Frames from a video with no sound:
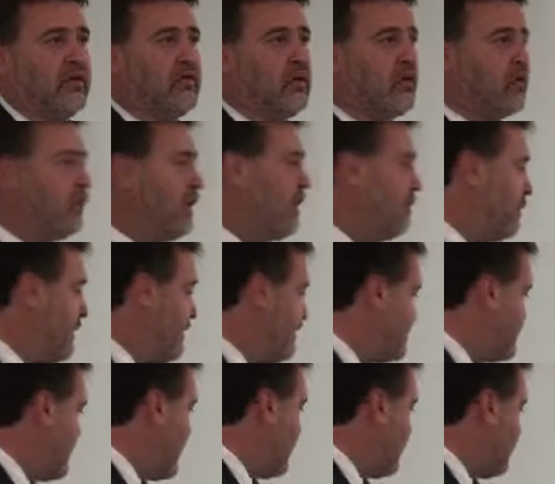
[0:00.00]
what we've
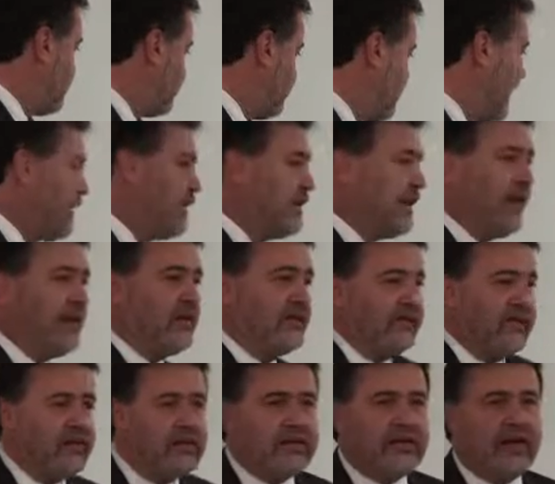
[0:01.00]
been saying, validated,
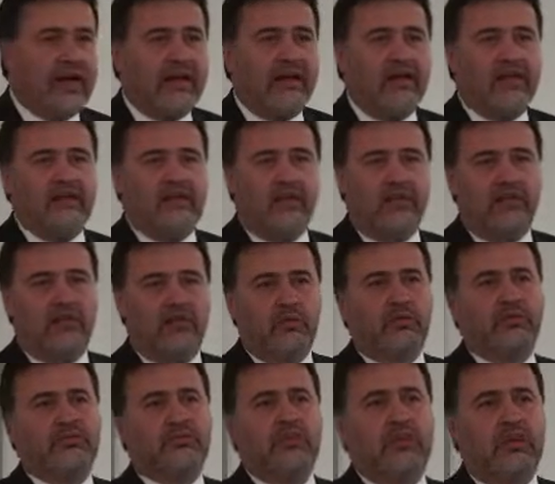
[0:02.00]
vindicated, not that we
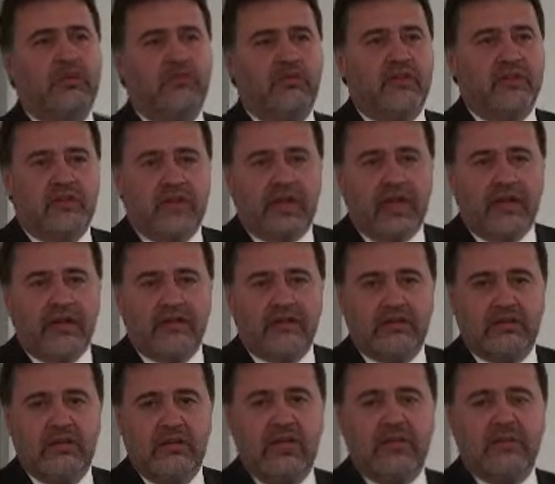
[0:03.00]
were seeking
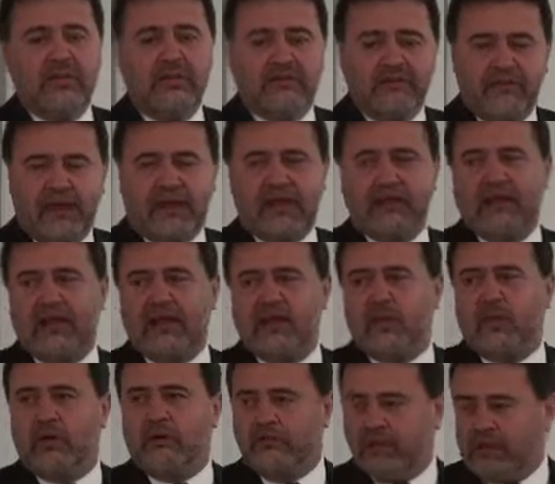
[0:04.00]
vindication, but
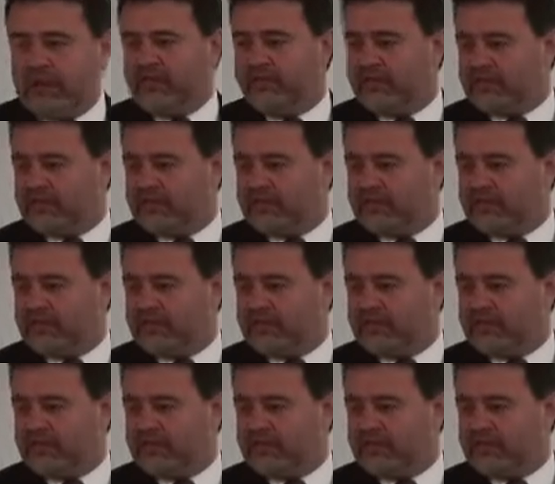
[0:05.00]
validated what many